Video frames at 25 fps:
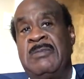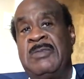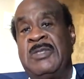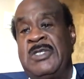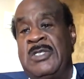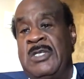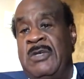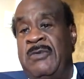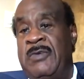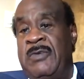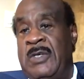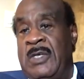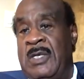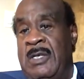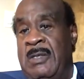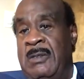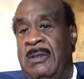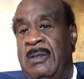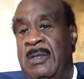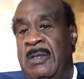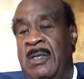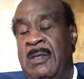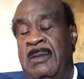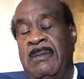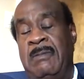civic and
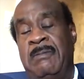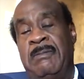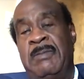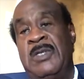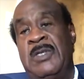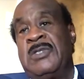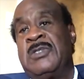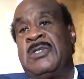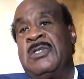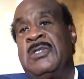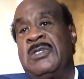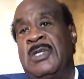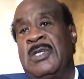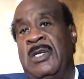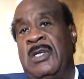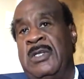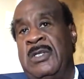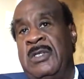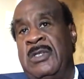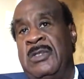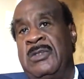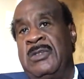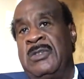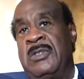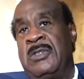business
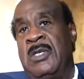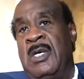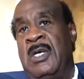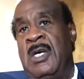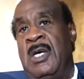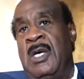leaders